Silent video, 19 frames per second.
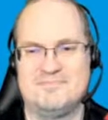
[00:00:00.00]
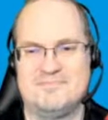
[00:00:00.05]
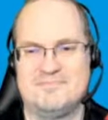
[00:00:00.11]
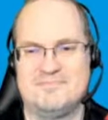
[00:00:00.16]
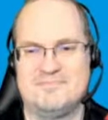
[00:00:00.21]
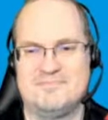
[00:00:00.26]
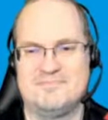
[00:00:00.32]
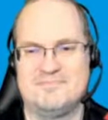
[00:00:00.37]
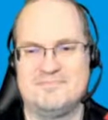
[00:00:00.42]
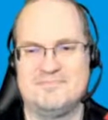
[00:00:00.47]

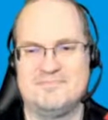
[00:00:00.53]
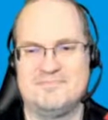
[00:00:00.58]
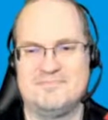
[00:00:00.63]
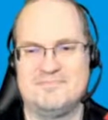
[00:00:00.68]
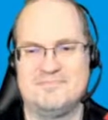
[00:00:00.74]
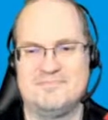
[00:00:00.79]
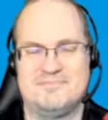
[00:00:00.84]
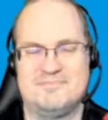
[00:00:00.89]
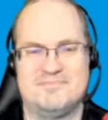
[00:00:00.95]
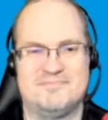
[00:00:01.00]

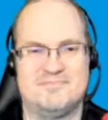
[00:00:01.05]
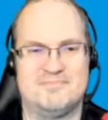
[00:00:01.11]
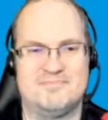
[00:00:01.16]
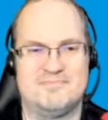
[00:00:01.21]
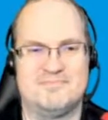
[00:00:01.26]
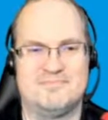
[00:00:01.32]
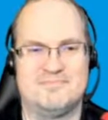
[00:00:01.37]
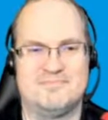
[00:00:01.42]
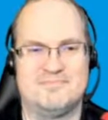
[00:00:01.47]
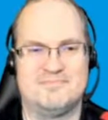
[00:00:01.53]

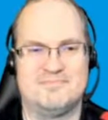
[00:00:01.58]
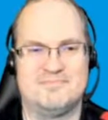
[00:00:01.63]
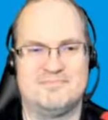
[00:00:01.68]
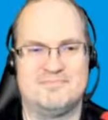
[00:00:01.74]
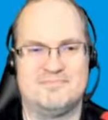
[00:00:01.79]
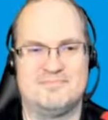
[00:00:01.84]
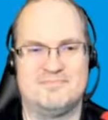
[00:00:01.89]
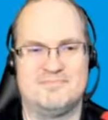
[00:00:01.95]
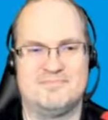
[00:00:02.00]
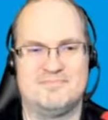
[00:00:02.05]

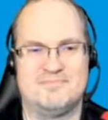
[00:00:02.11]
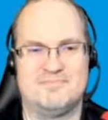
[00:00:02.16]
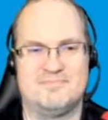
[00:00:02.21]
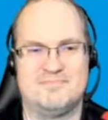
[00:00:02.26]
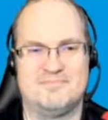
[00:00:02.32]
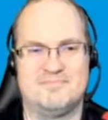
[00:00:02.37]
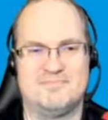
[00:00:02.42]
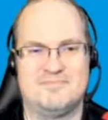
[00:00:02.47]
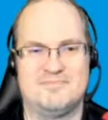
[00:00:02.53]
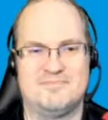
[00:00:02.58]

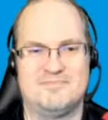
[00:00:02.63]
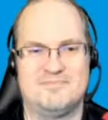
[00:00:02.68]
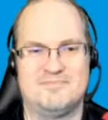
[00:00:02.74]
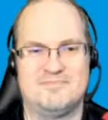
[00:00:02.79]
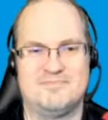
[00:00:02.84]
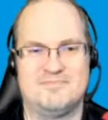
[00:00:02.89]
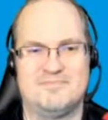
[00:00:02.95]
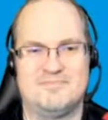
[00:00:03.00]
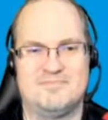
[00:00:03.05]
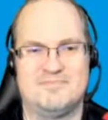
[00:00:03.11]

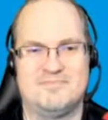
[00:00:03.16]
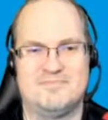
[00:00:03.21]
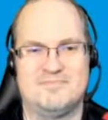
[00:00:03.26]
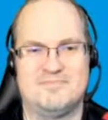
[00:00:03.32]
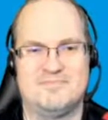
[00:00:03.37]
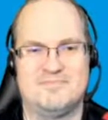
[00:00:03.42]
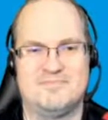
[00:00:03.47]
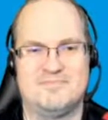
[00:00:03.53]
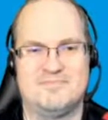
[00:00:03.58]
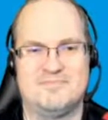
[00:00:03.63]

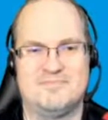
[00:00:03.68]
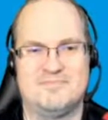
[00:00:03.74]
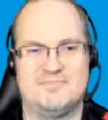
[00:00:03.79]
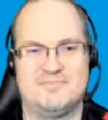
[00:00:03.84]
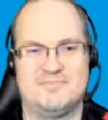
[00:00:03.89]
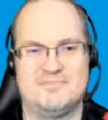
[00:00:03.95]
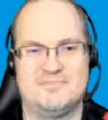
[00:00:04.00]
This person isn't speaking.